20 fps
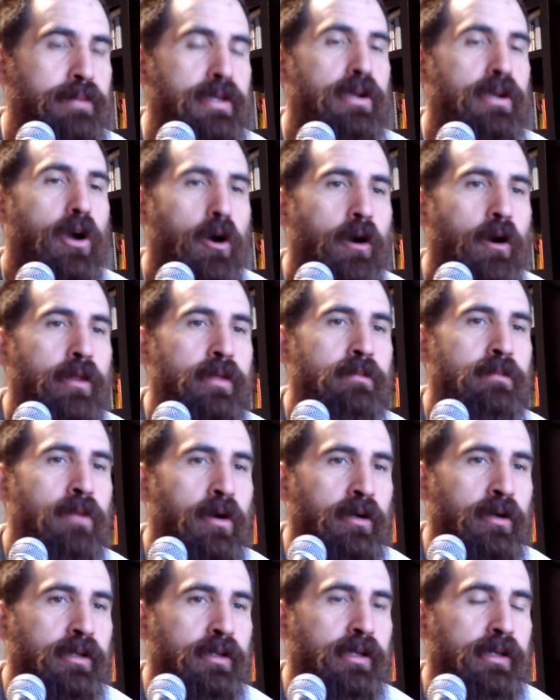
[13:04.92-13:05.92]
be on the
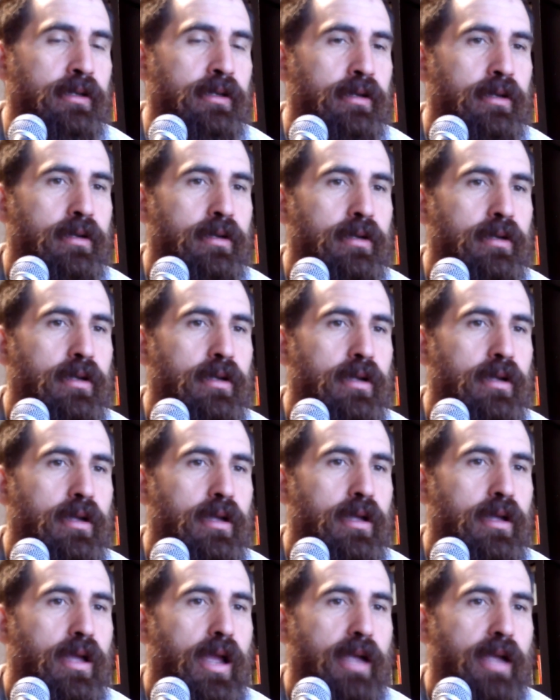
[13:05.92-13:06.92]
market.
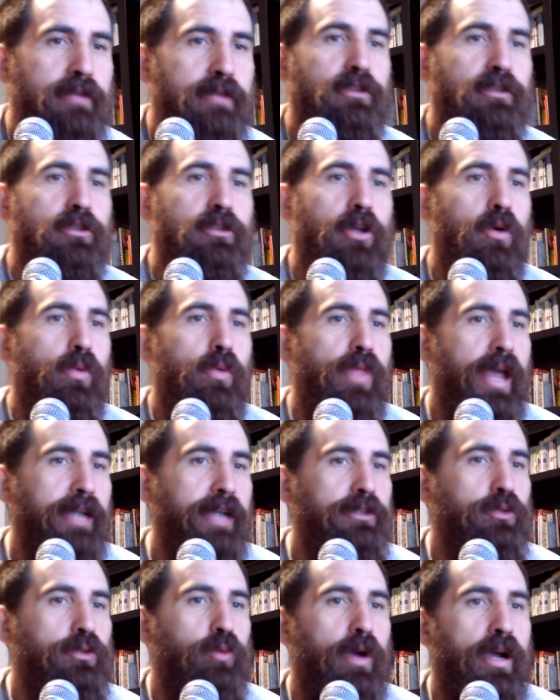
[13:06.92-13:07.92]
And so
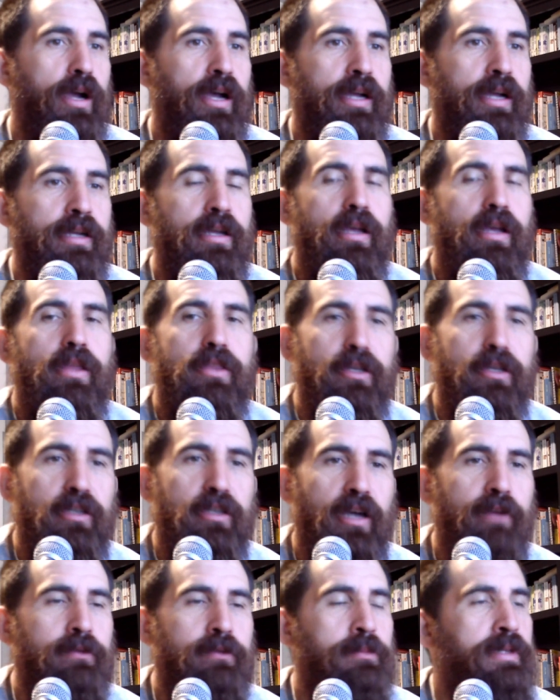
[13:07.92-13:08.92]
that's why the
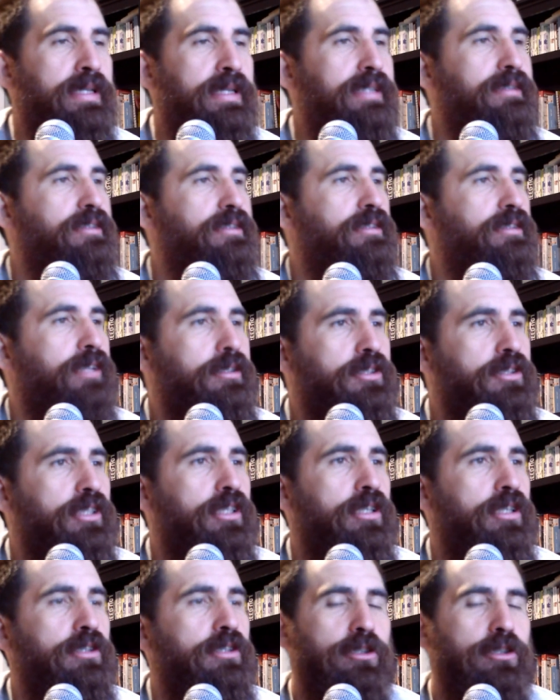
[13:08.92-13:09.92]
government is such a
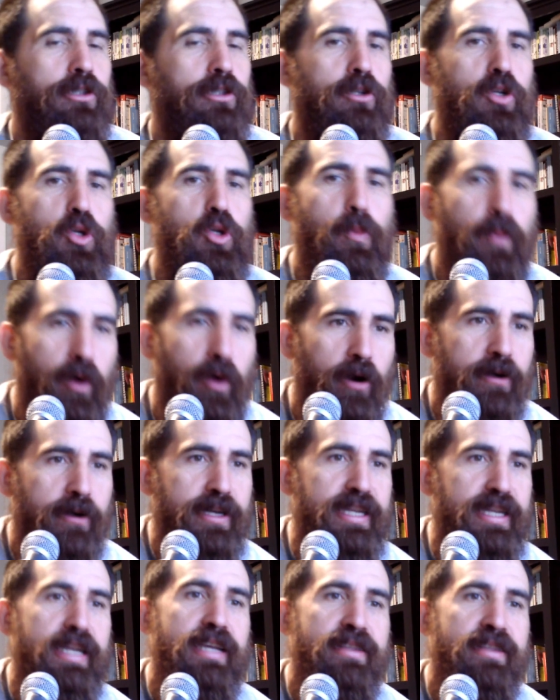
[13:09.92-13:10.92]
concerned
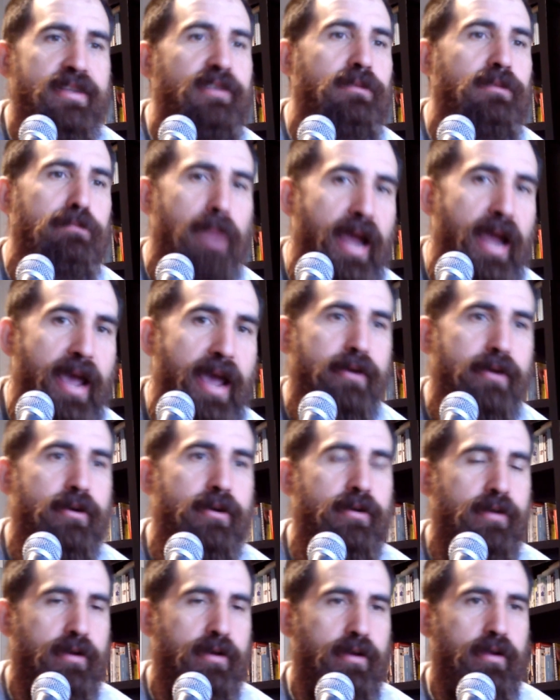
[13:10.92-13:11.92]
party in this
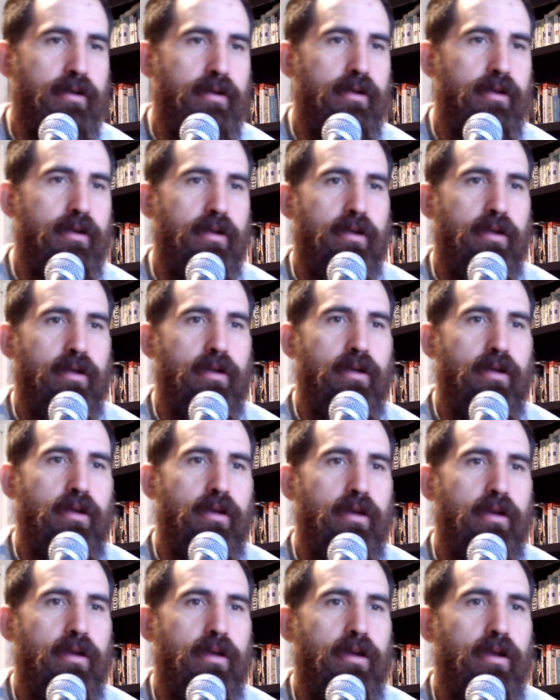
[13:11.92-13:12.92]
matter.
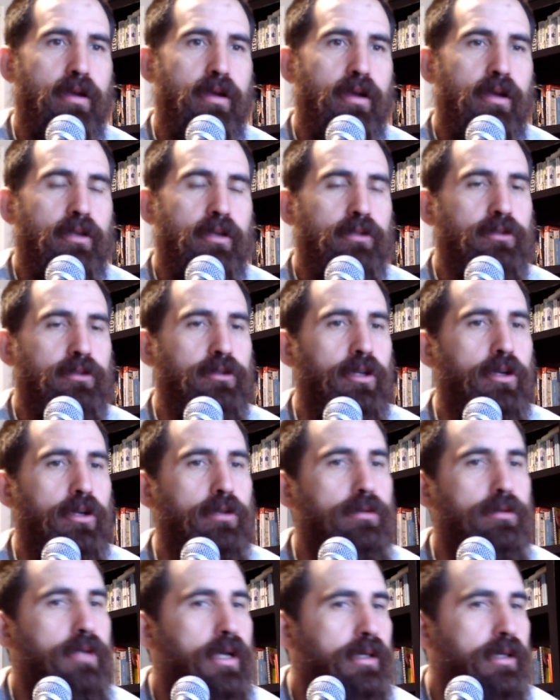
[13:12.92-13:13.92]

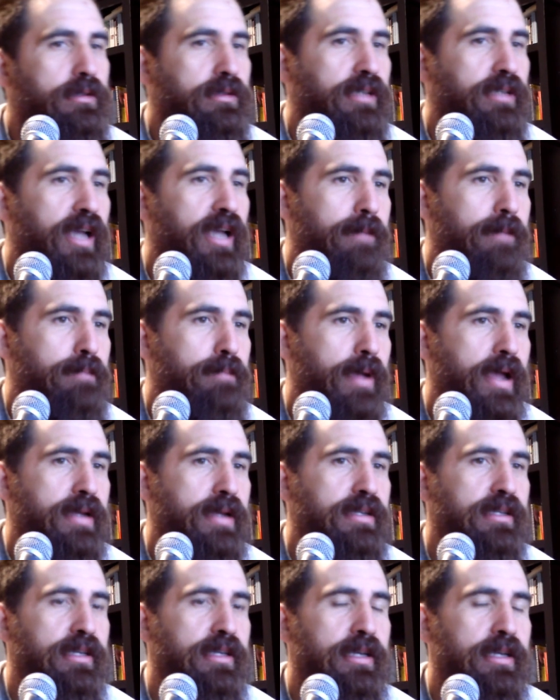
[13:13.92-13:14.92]
So Scott
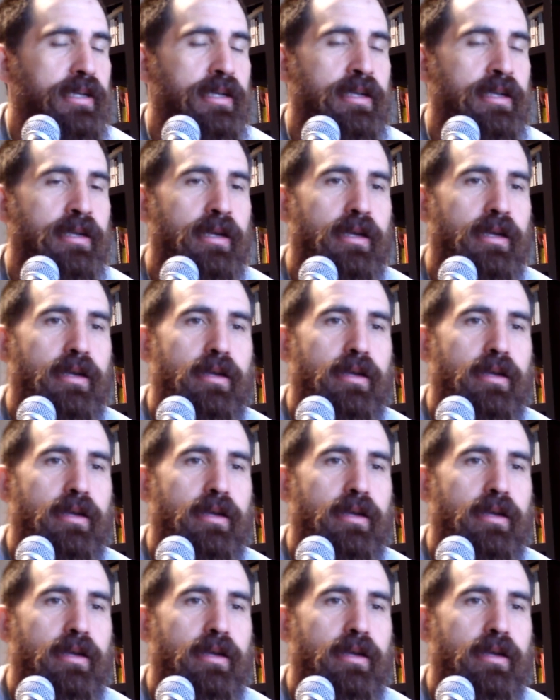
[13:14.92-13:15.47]
Bedke,